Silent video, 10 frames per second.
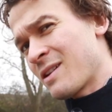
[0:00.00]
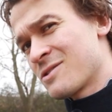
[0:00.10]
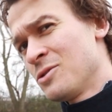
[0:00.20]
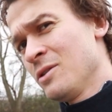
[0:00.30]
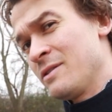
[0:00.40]
a
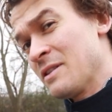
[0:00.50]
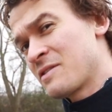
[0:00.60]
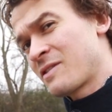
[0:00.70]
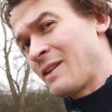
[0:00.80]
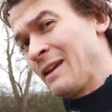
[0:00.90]
tour in
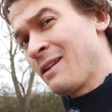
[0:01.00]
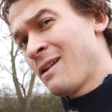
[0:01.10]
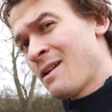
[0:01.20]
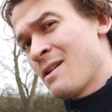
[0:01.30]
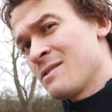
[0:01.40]
this thing,
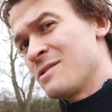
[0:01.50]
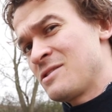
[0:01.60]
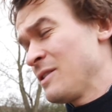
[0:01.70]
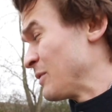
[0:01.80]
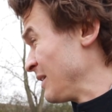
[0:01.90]
to
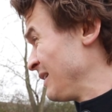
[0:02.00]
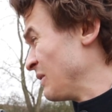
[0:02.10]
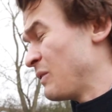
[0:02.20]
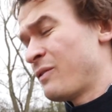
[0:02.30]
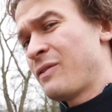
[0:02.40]
see if it
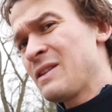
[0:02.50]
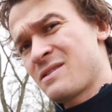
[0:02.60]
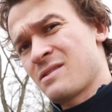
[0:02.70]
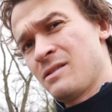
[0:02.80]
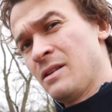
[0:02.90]
even
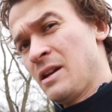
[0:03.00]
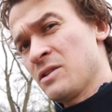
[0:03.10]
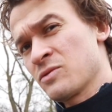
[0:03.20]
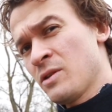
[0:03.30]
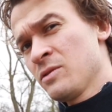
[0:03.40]
fits on the
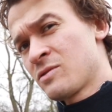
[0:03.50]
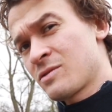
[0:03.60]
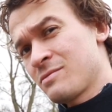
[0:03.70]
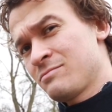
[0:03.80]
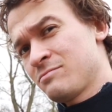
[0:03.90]
Danish roads.